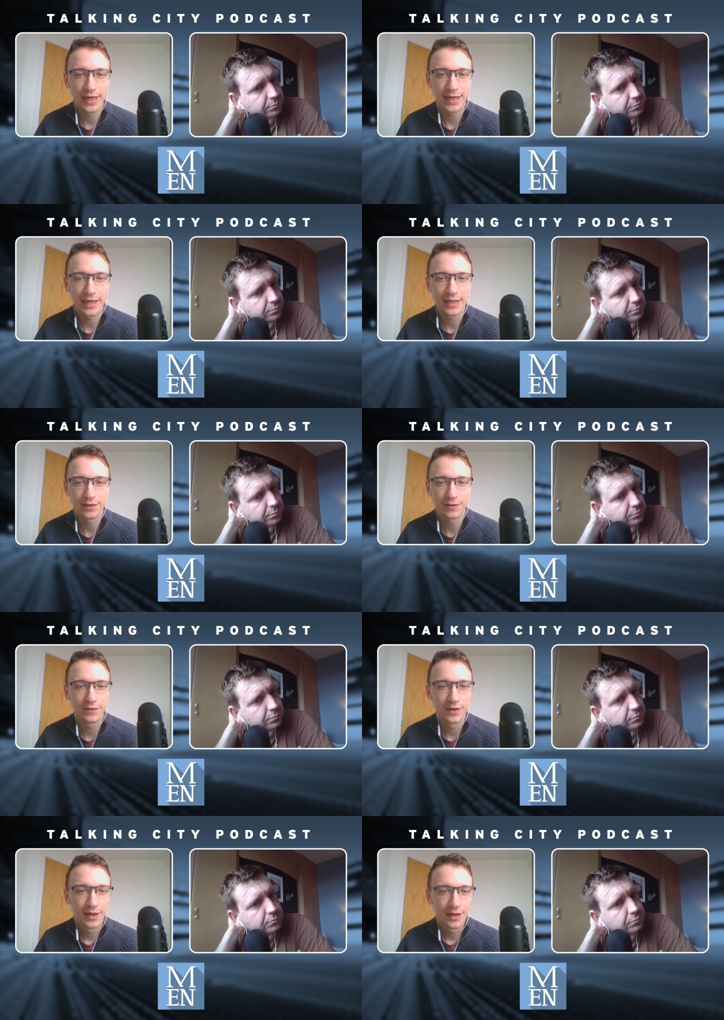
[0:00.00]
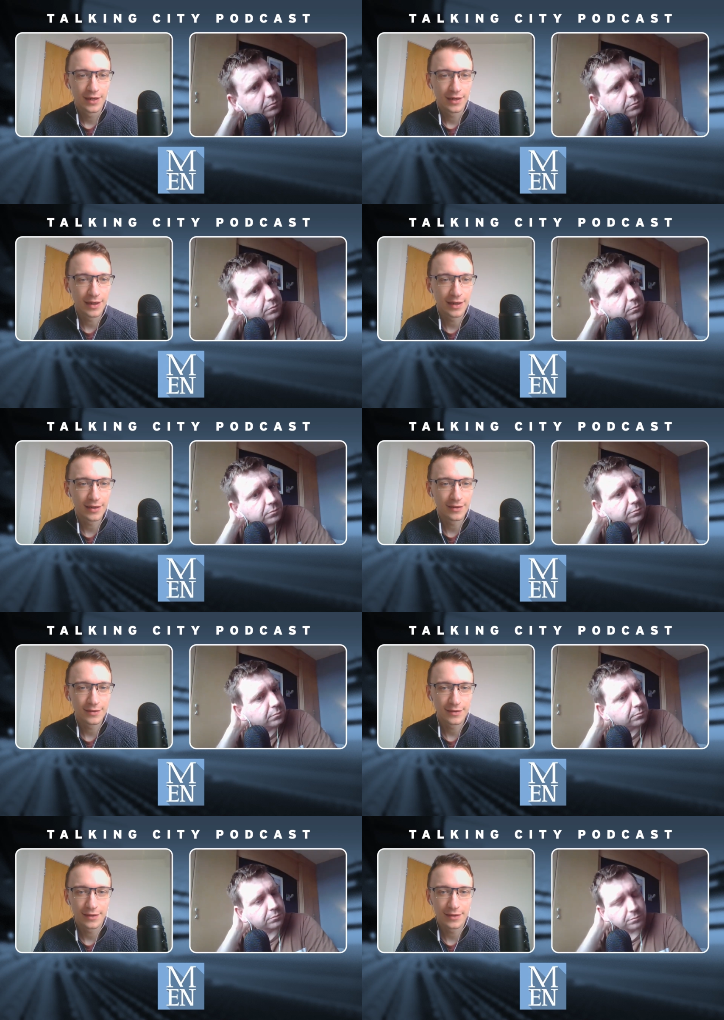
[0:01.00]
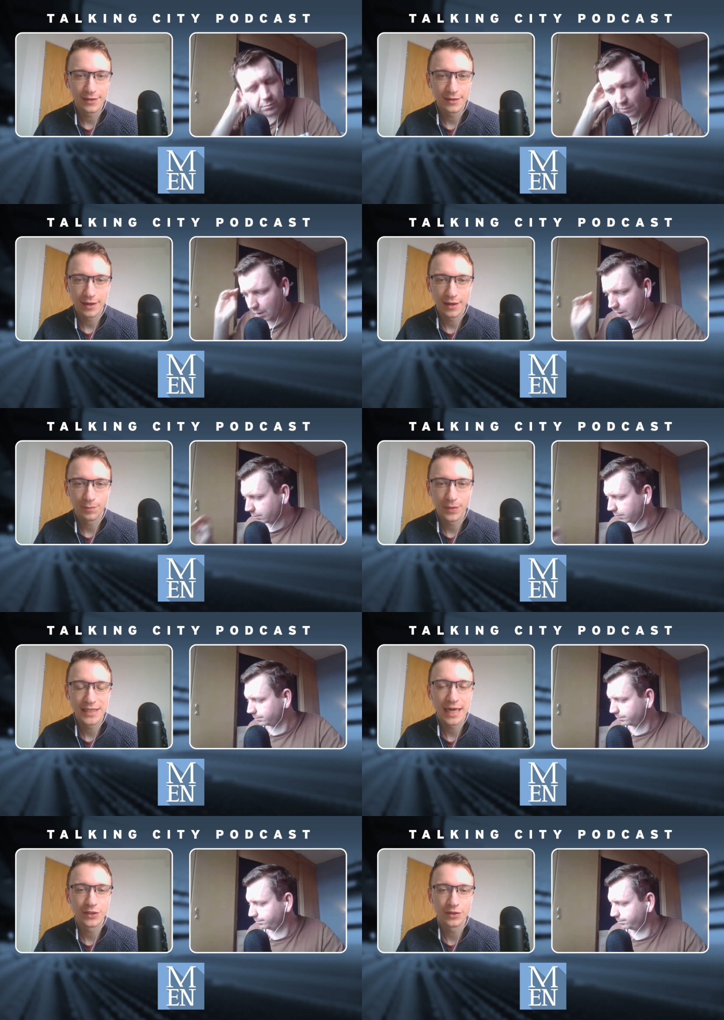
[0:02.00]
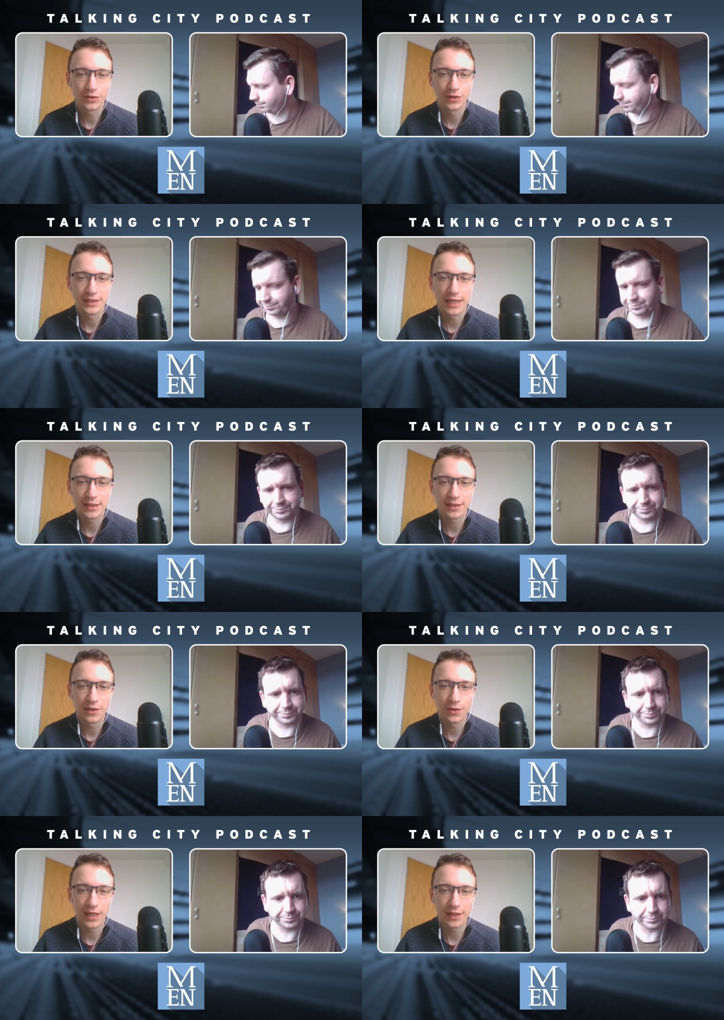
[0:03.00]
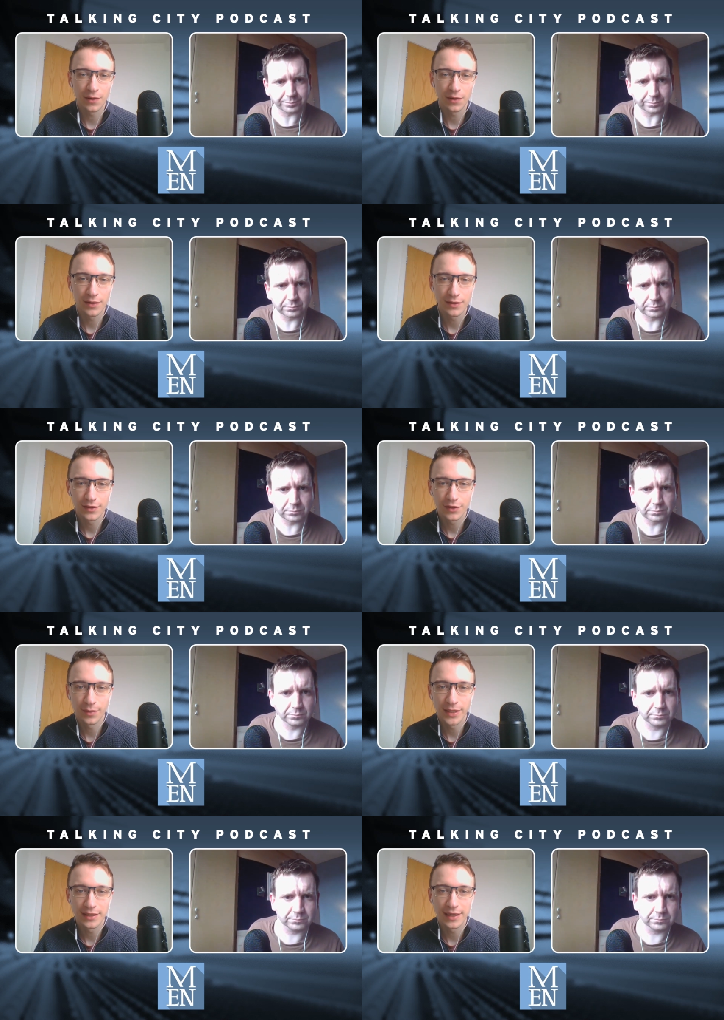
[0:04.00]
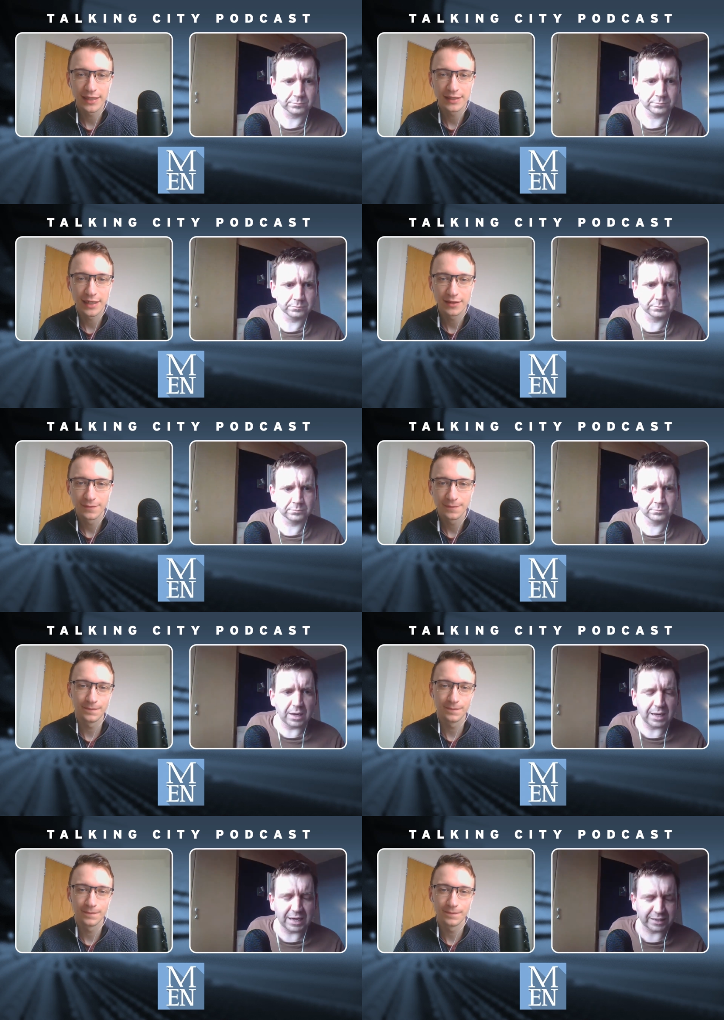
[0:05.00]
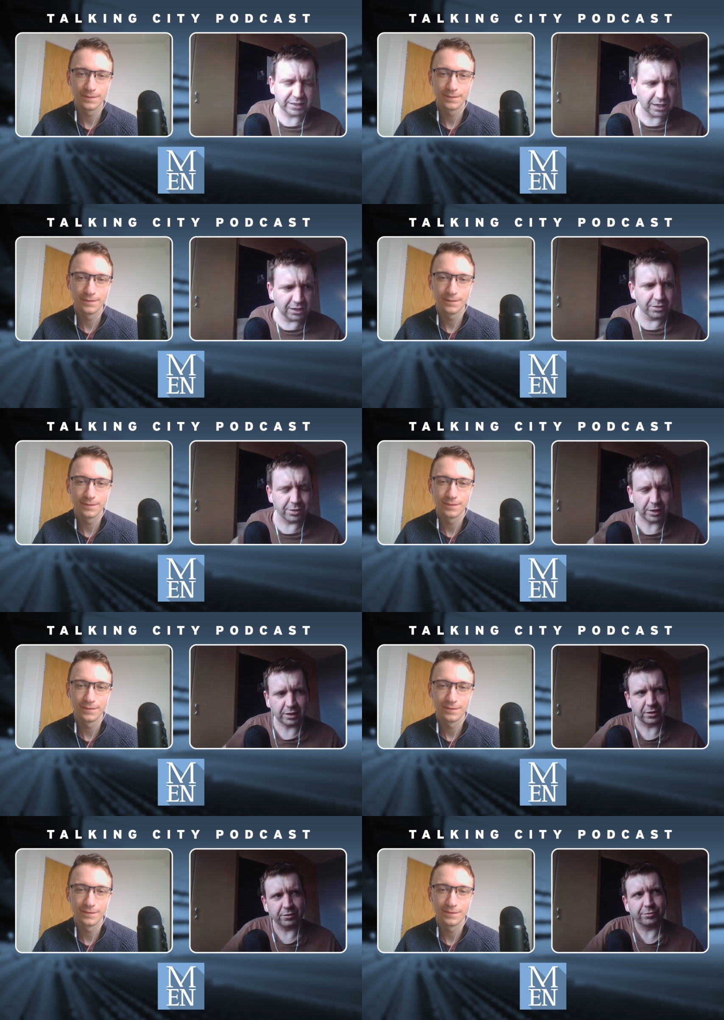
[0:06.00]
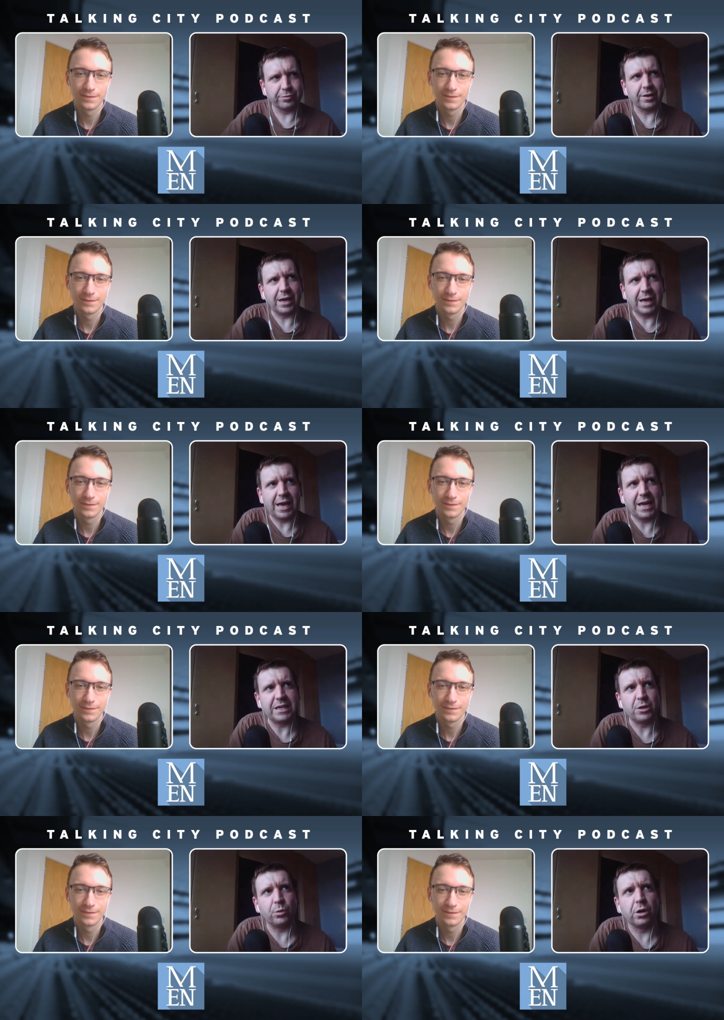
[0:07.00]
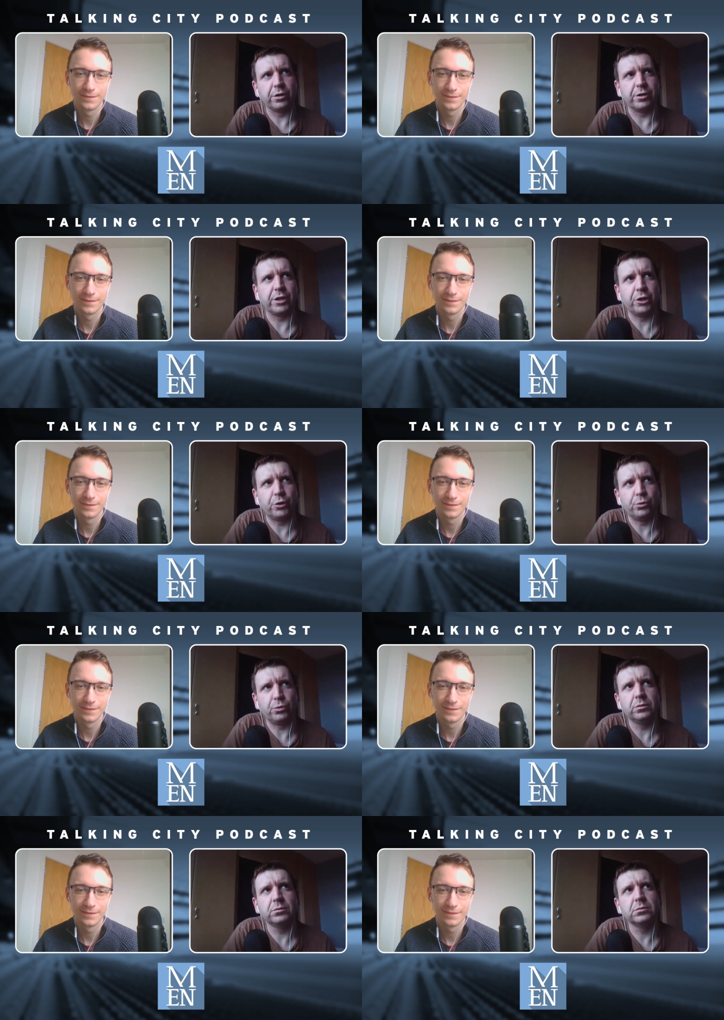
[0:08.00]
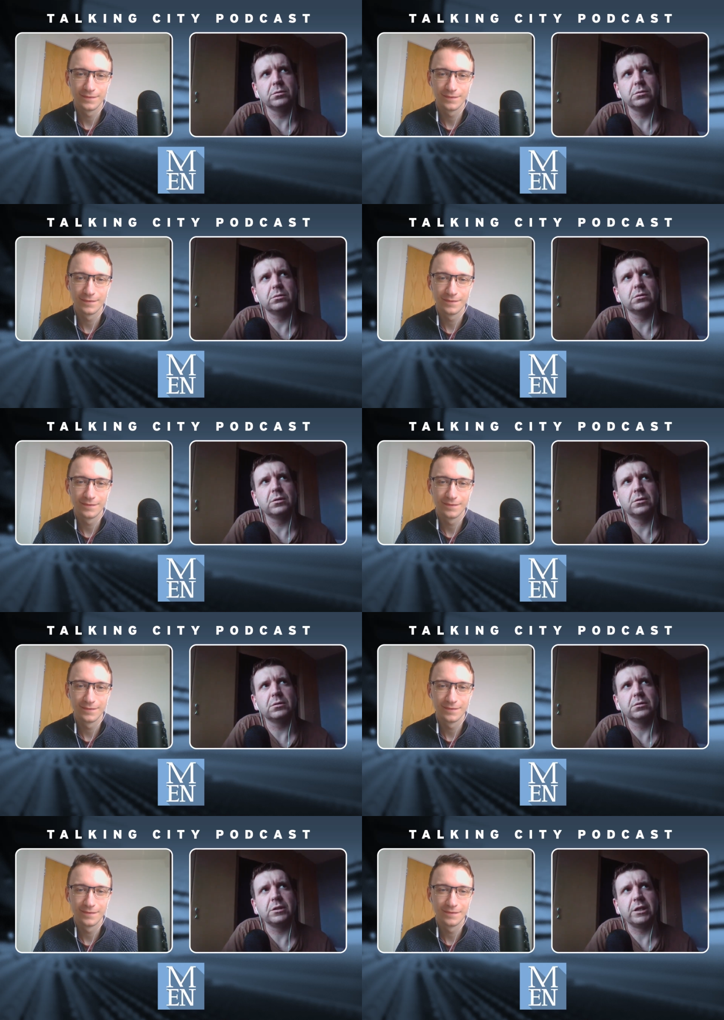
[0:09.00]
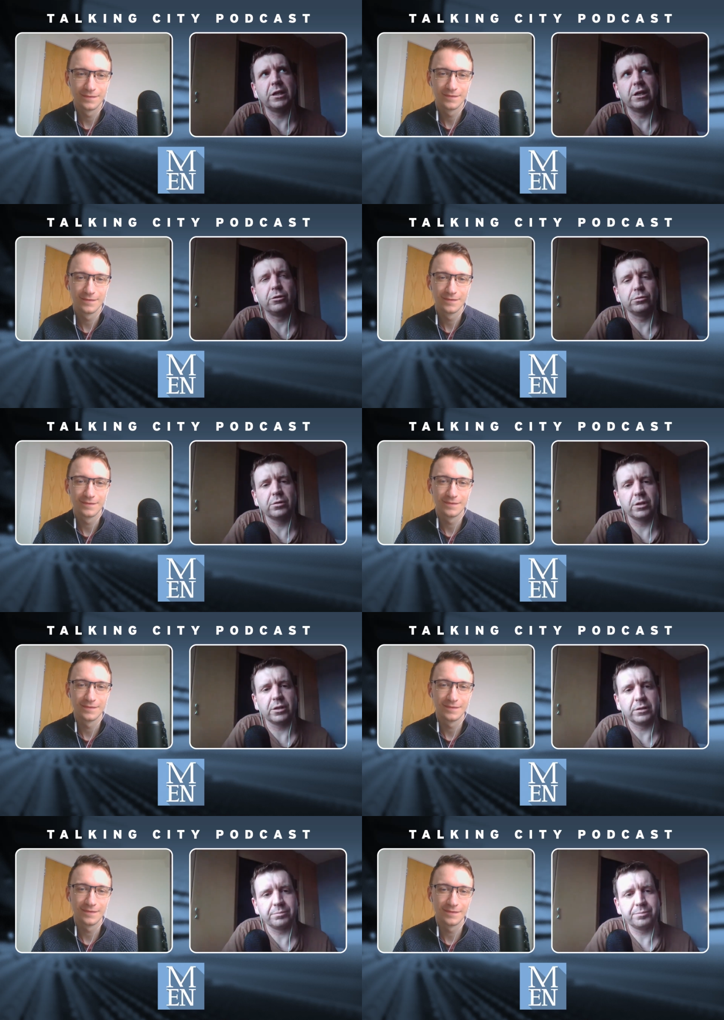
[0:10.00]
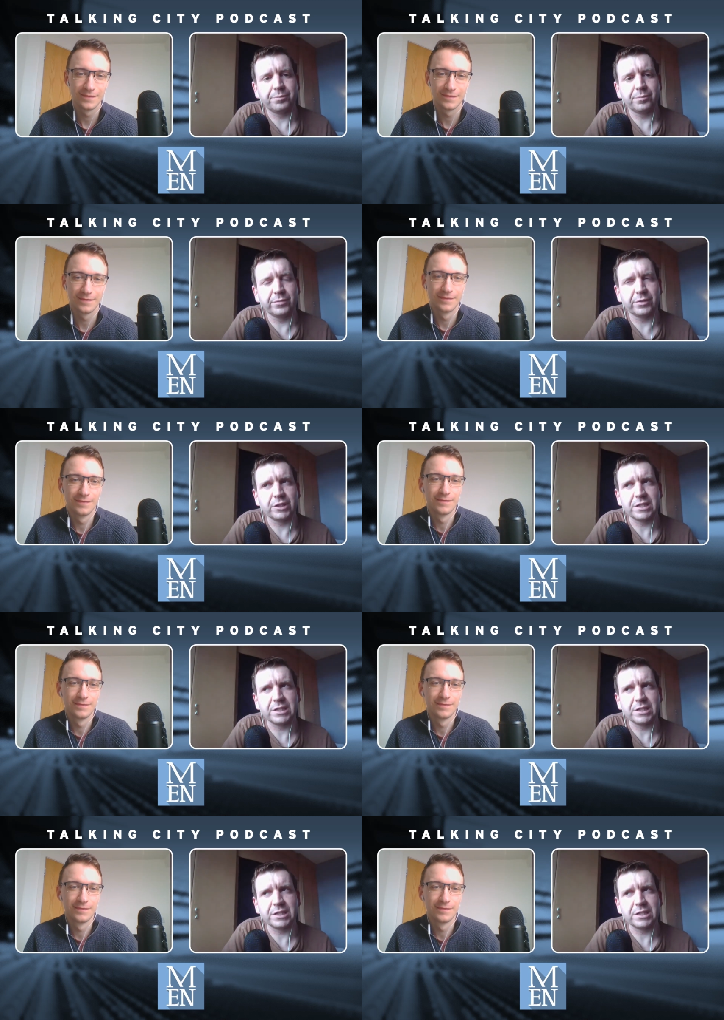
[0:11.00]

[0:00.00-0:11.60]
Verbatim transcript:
Speaker 1: a case of uh, a potential successor to Guardiola coming to the Etihad?
Speaker 2: I can't think of anyone who, you know, the the